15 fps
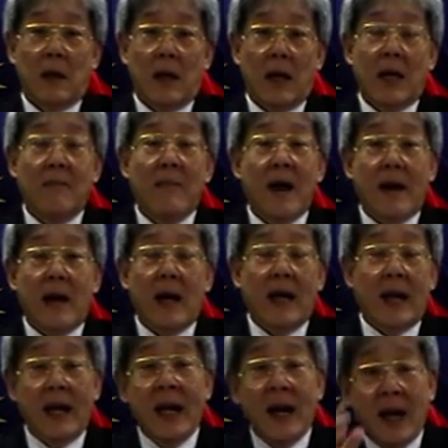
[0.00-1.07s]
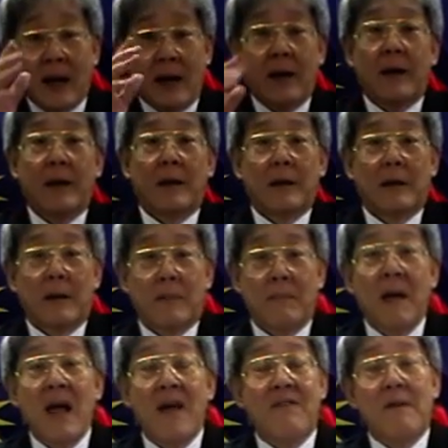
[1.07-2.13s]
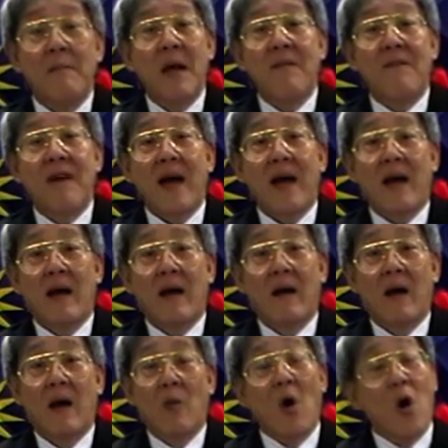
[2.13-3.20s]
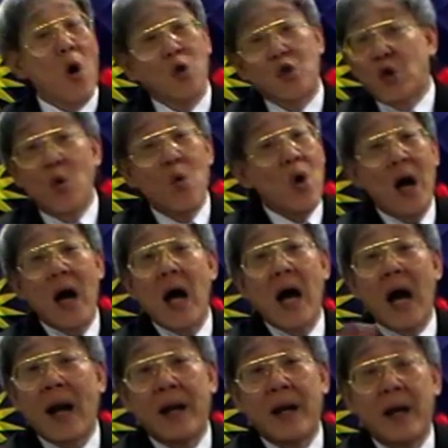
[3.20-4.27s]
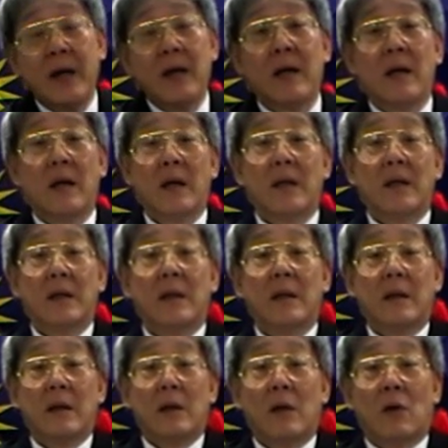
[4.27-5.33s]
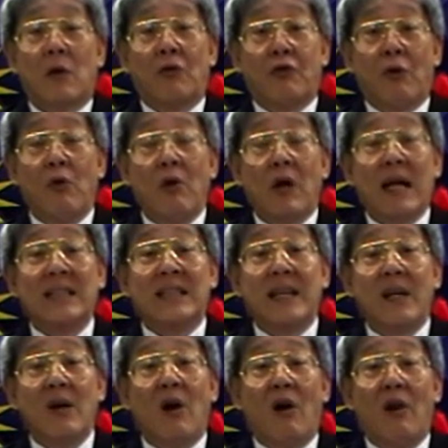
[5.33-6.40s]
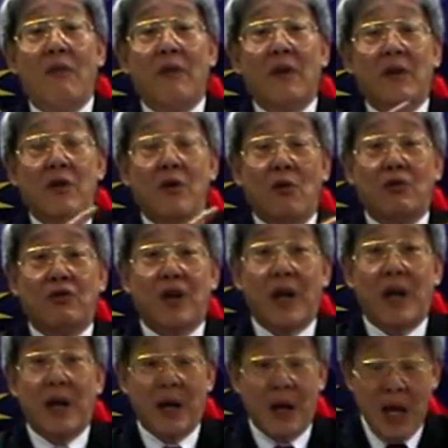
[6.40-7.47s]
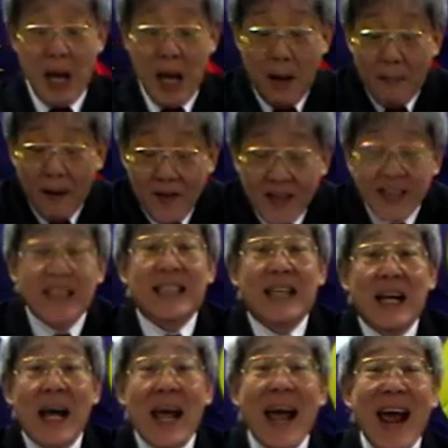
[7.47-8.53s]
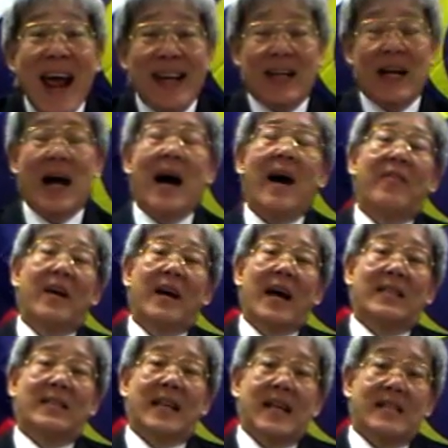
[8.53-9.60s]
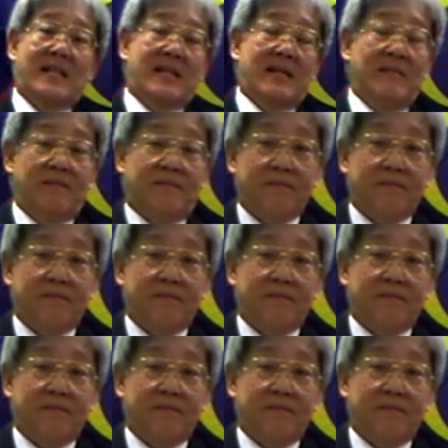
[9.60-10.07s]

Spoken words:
in England, Mayfair, were also under control, custody of DOJ. But these 8 other assets